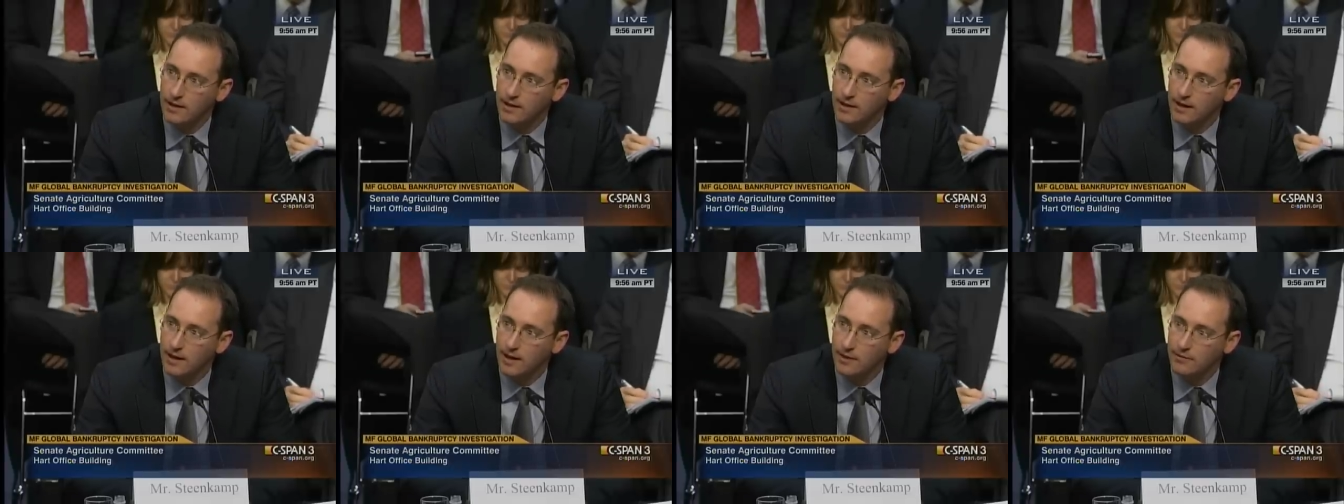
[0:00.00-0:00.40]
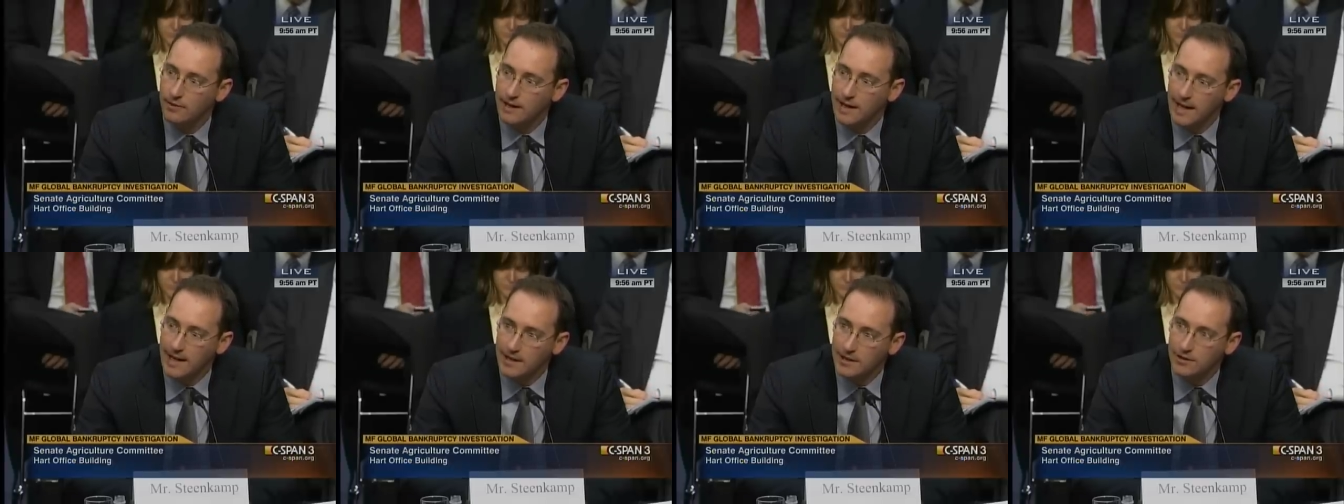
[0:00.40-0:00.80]
uh,
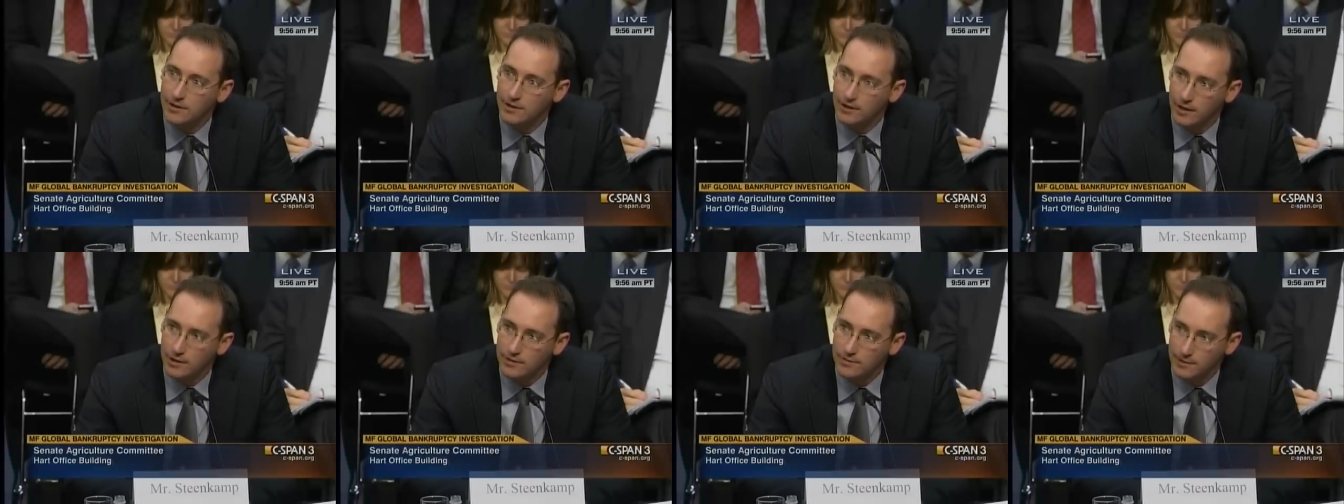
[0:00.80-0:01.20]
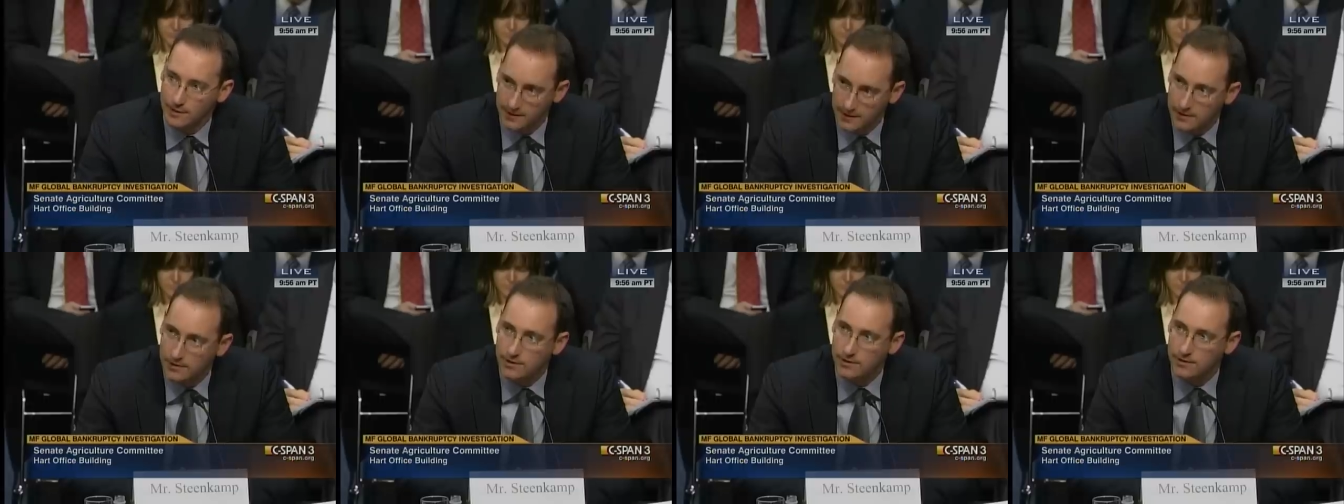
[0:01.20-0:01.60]
related to those
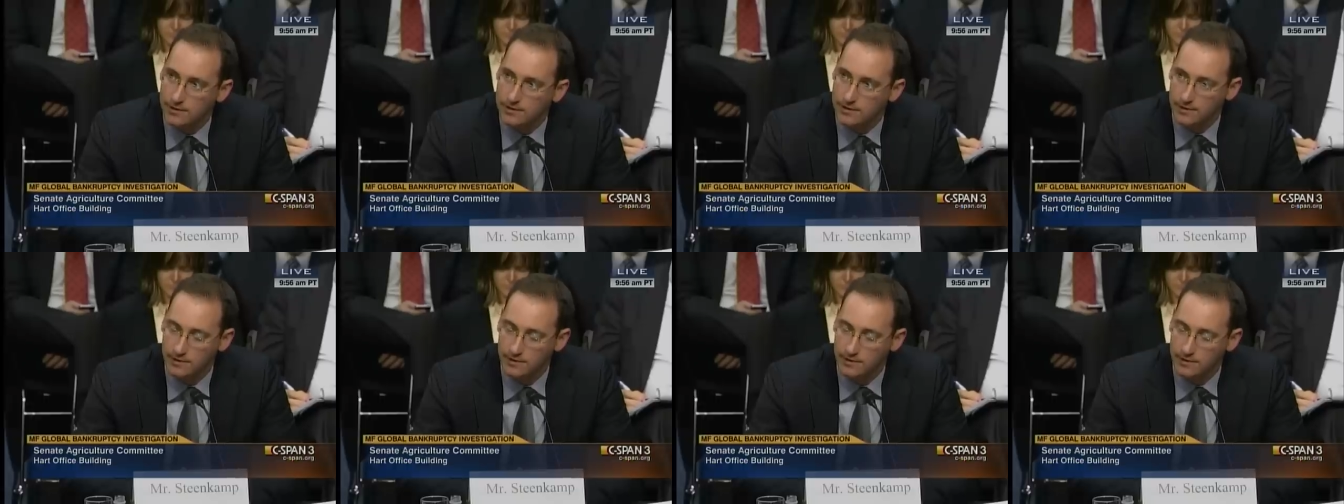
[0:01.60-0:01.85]
positions.